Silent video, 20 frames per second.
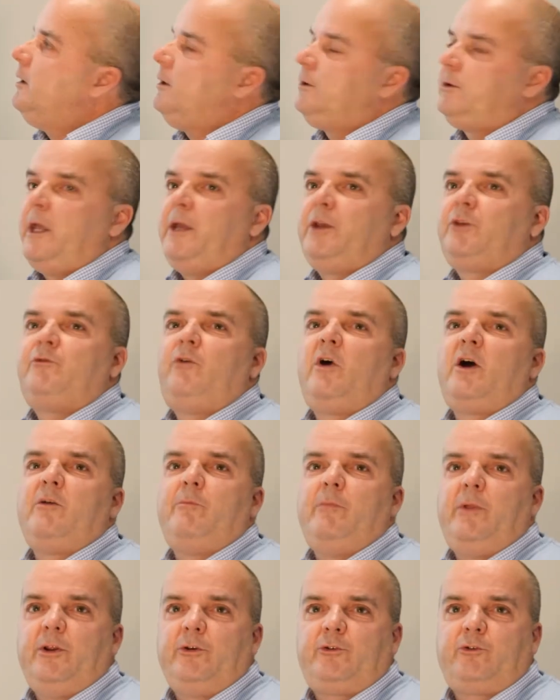It takes 5
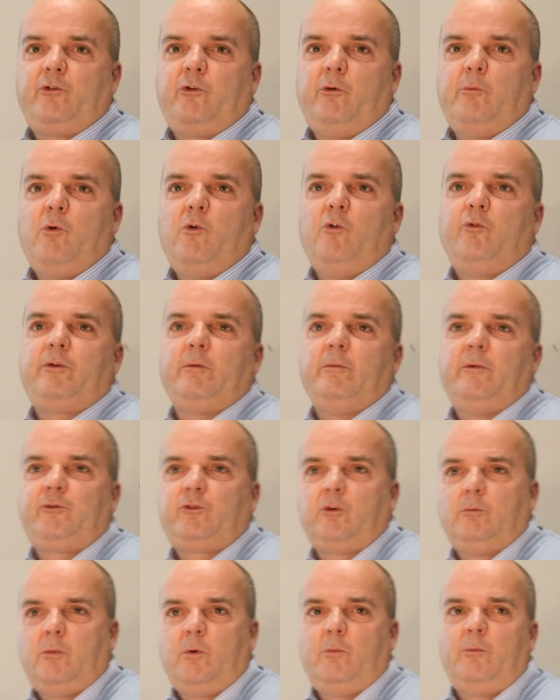minutes to remove them if
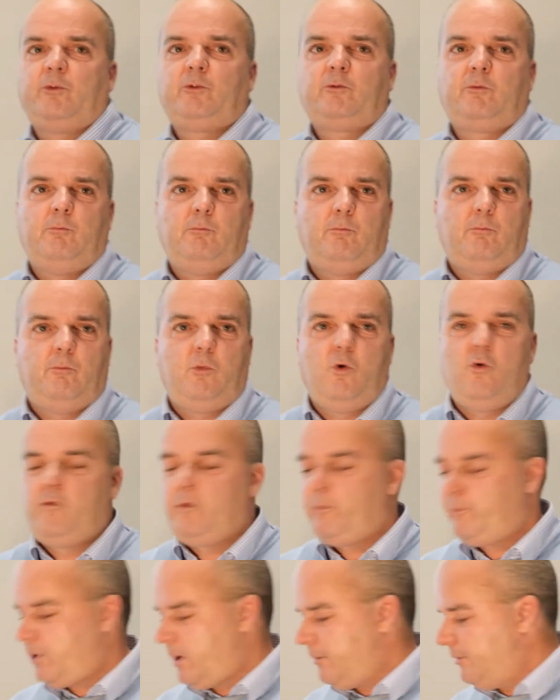someone was
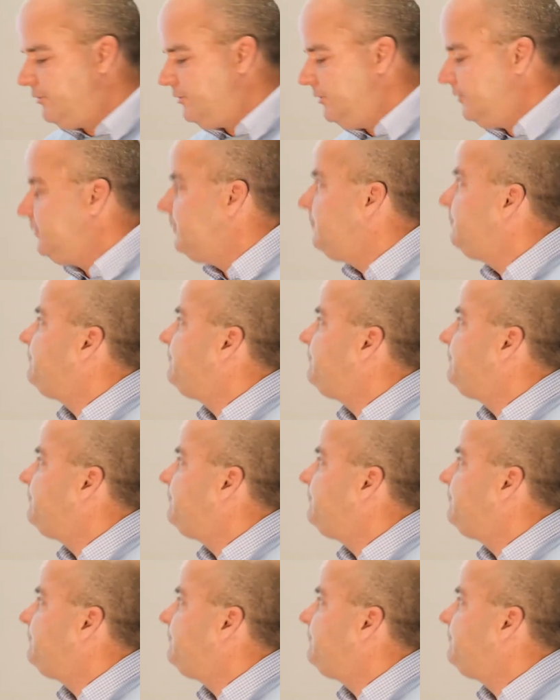moving premises.